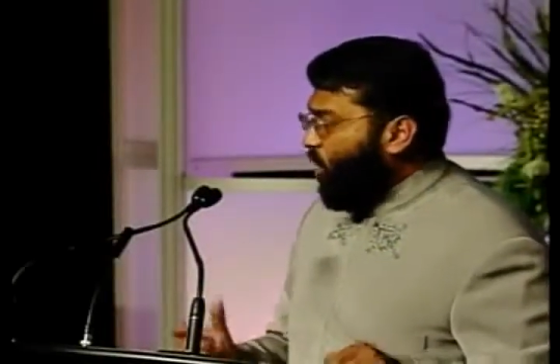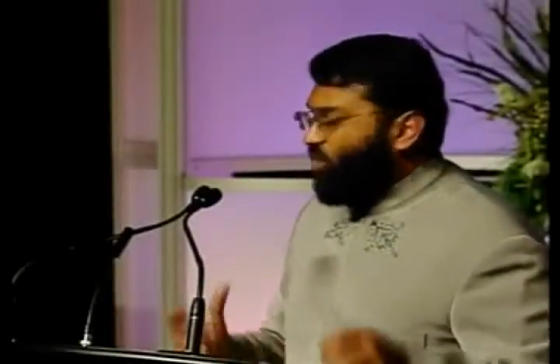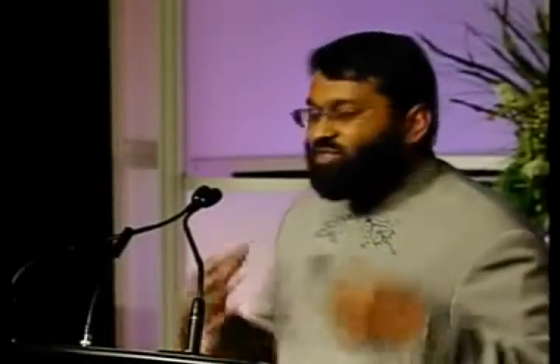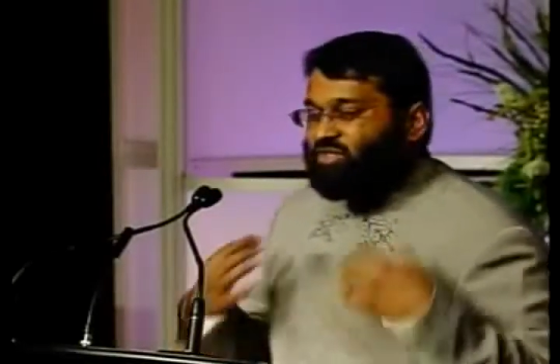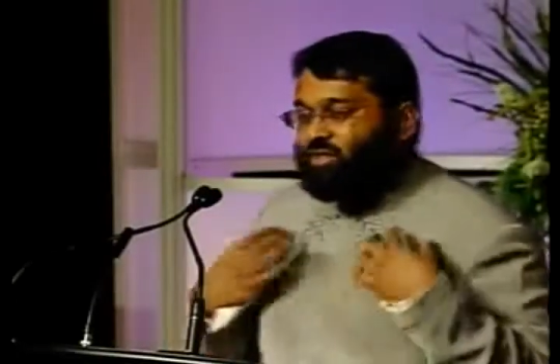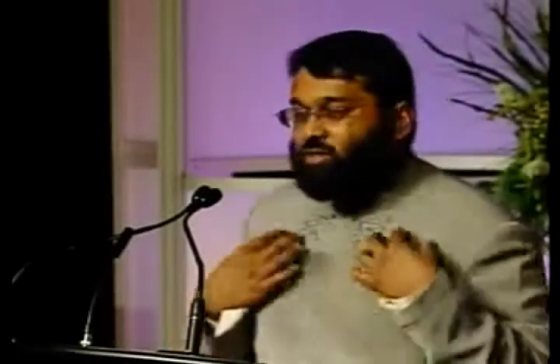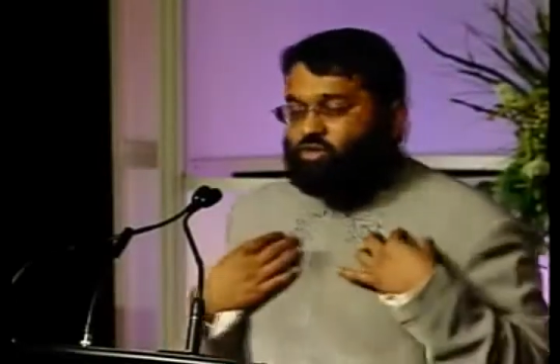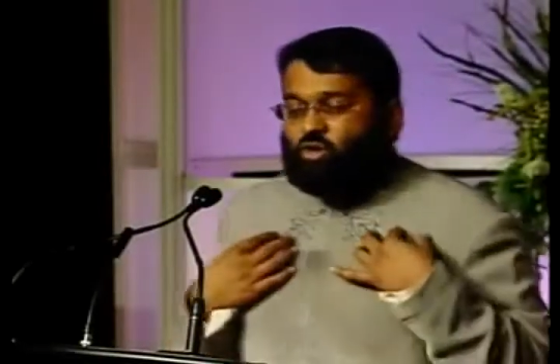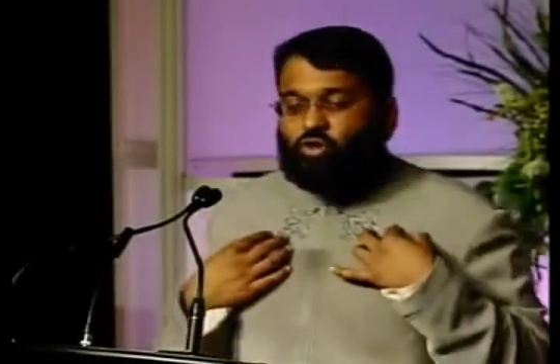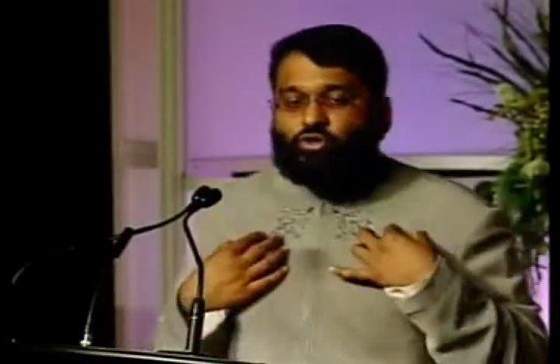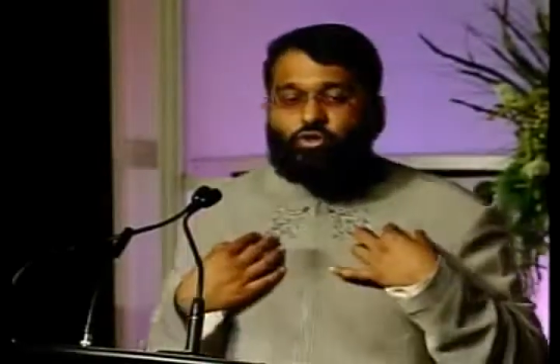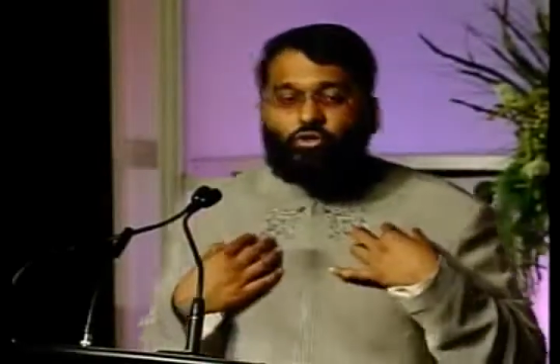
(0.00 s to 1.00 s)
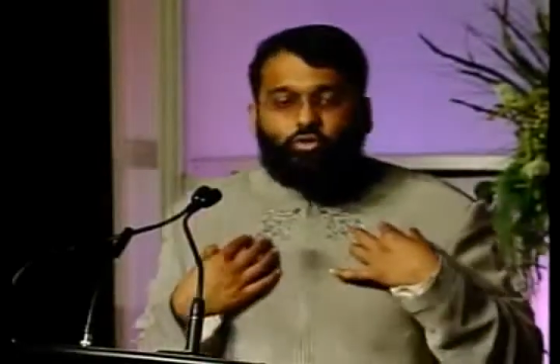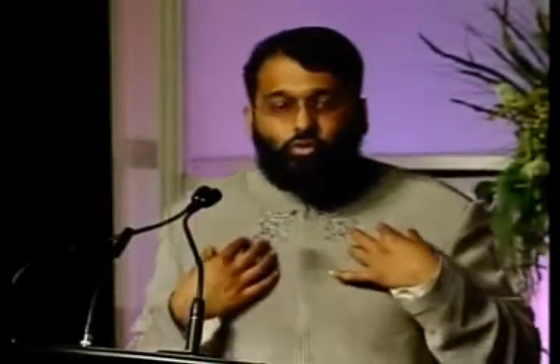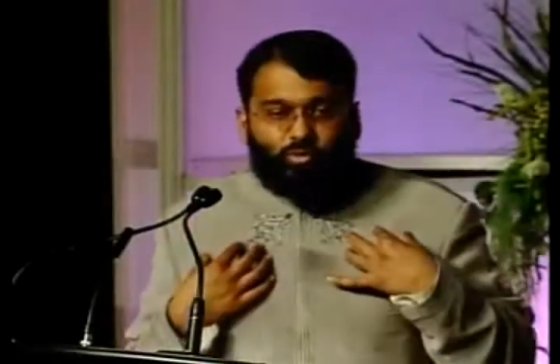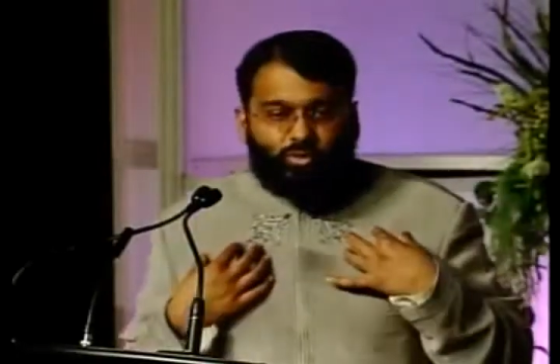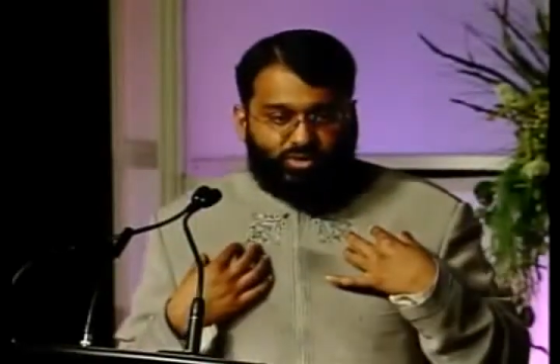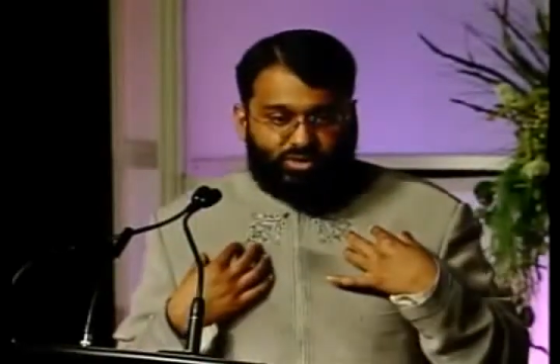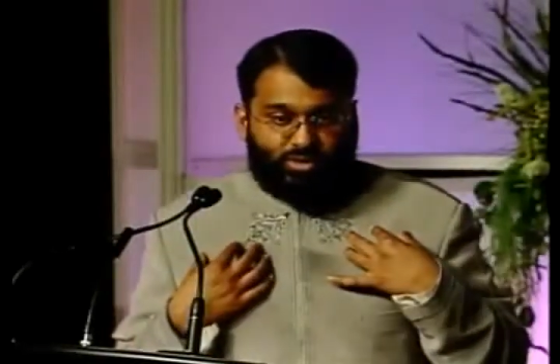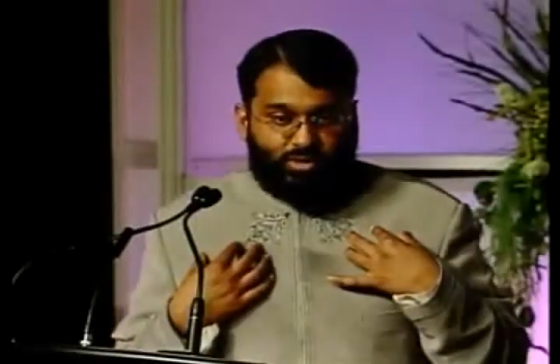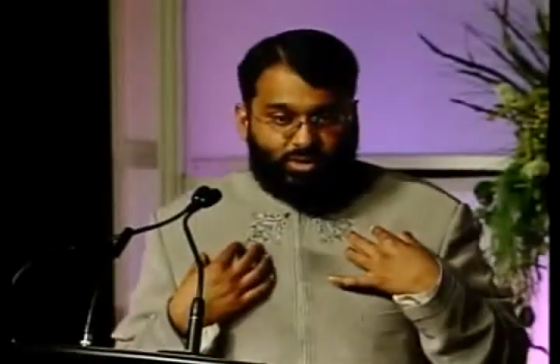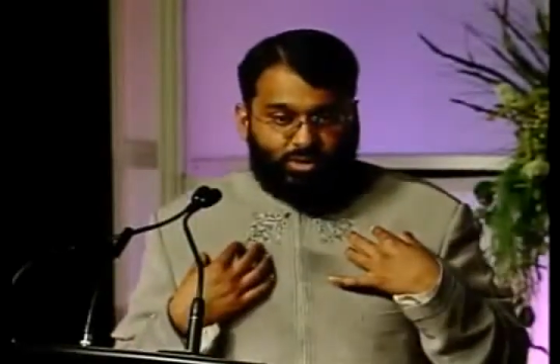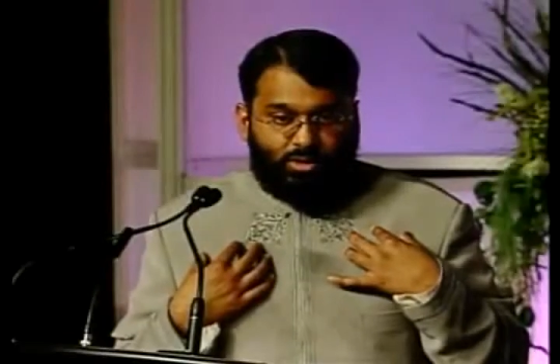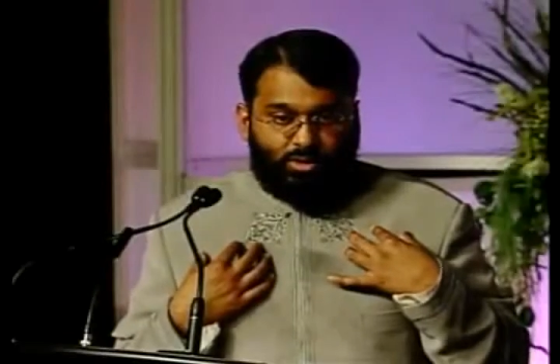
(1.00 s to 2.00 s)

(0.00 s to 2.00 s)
Our sins are too numerous.